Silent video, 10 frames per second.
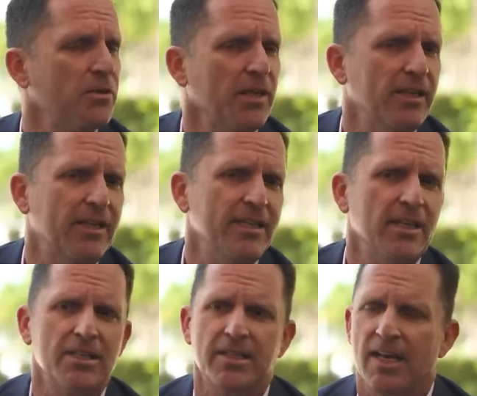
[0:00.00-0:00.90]
So I think he
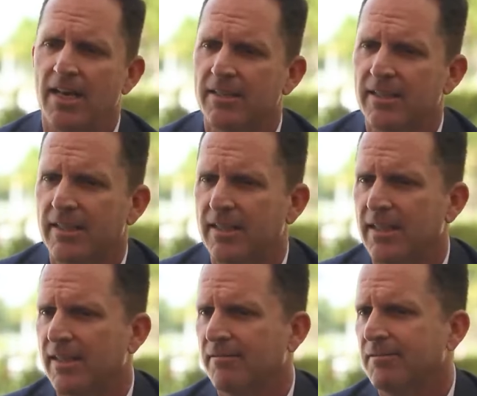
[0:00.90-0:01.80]
does that,
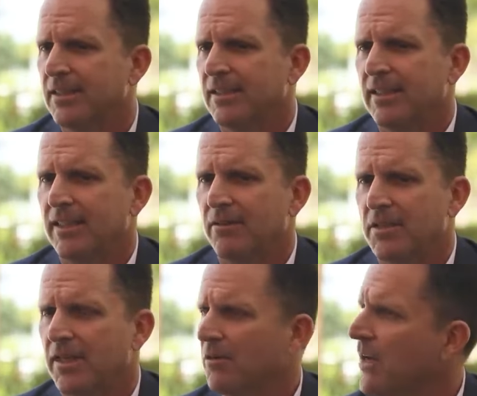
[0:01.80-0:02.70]
and uh, you know,
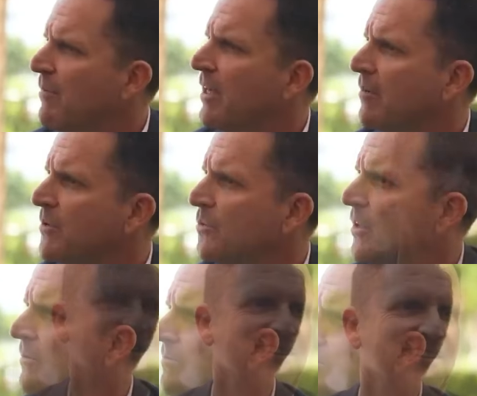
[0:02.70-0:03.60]
he's got great makeup as well.